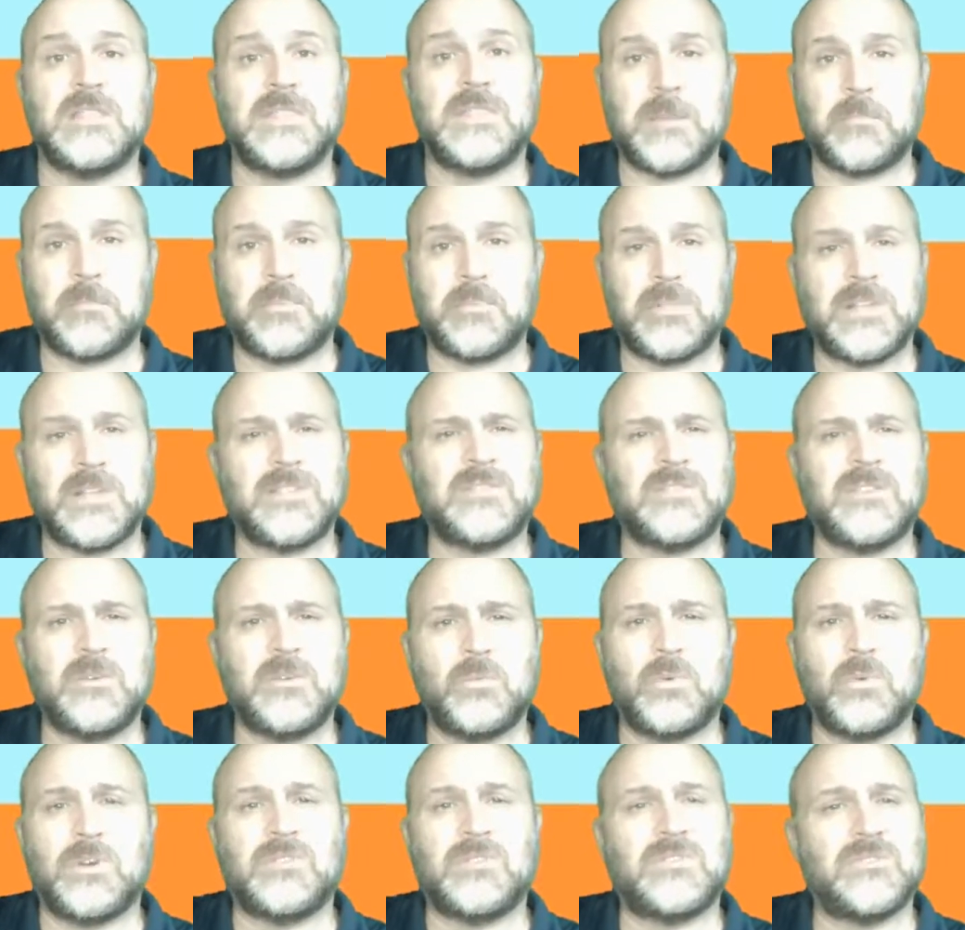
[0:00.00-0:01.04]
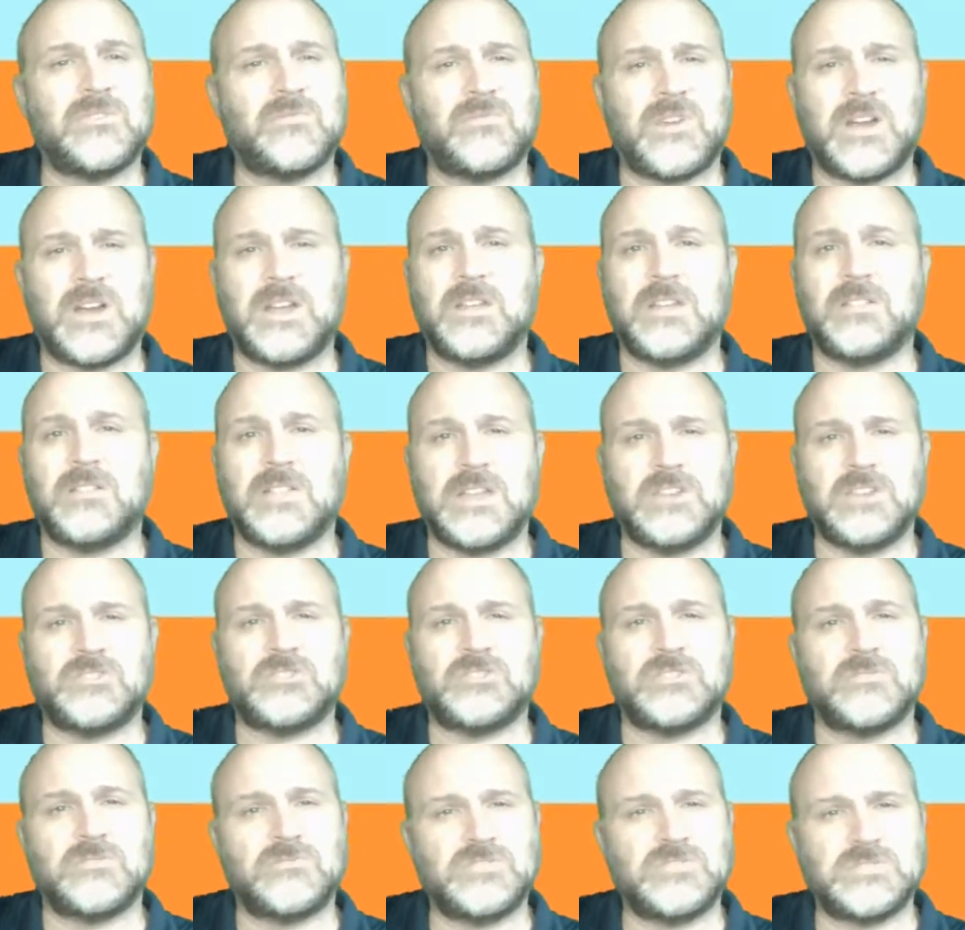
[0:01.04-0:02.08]
that Plessy was in
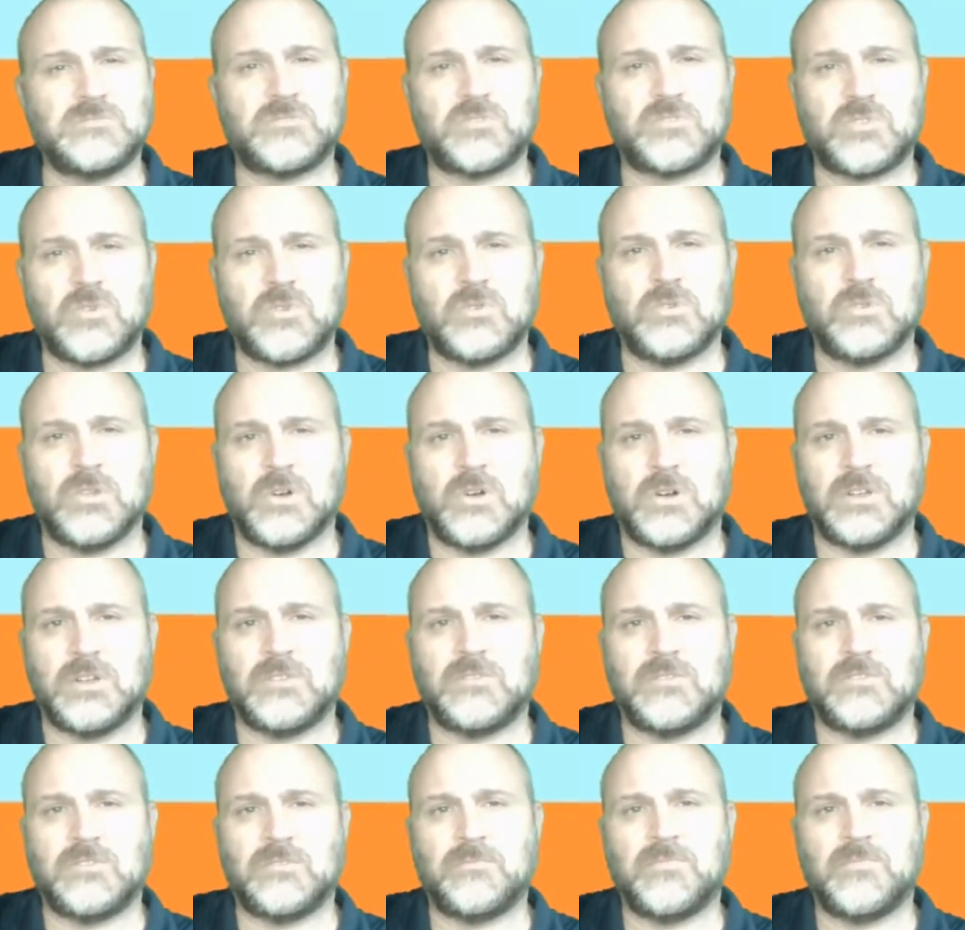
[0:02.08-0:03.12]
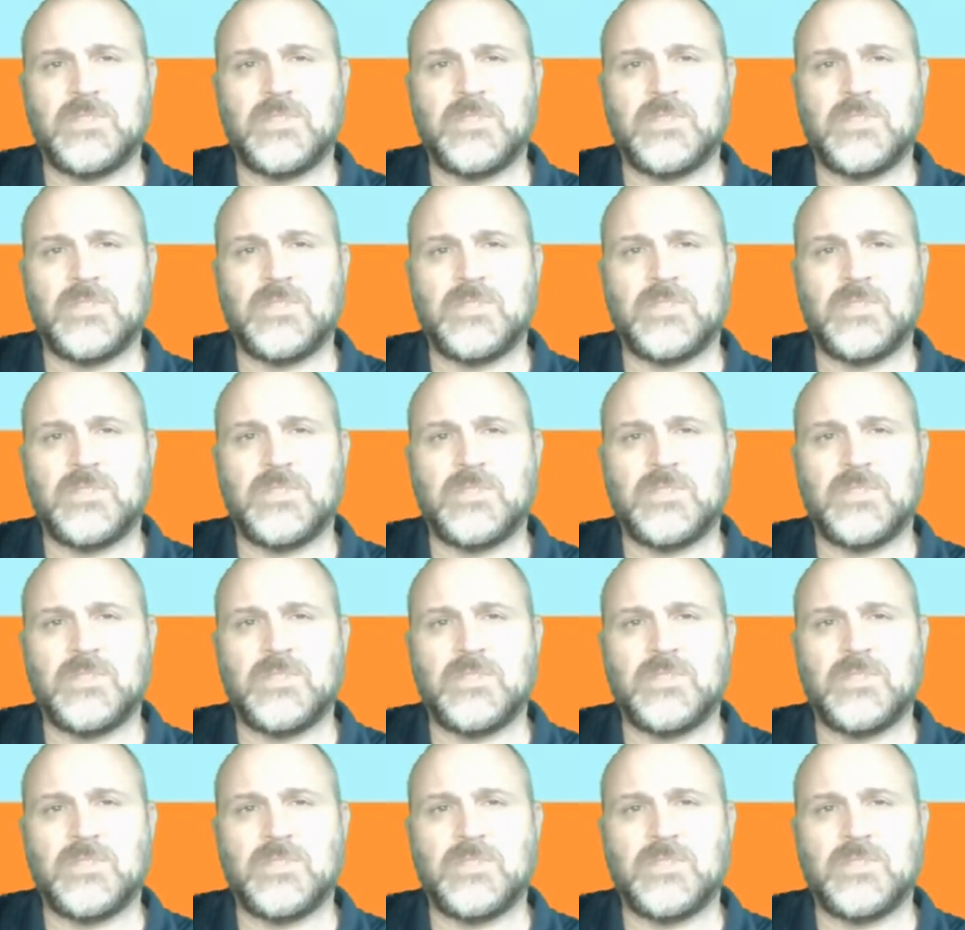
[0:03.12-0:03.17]
violation of Jim Crow laws.